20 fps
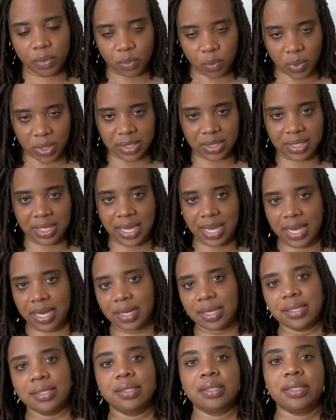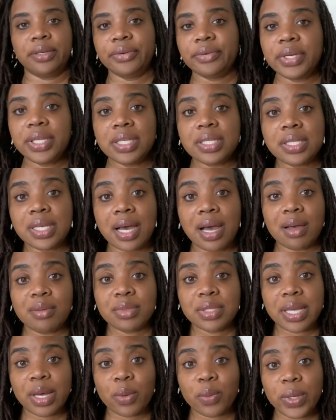once again, considering the times
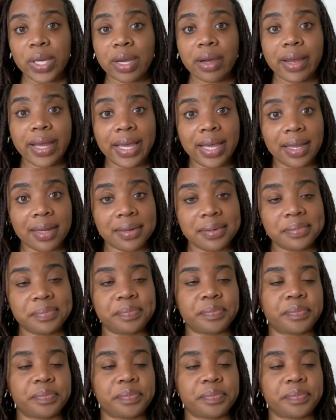that we are in,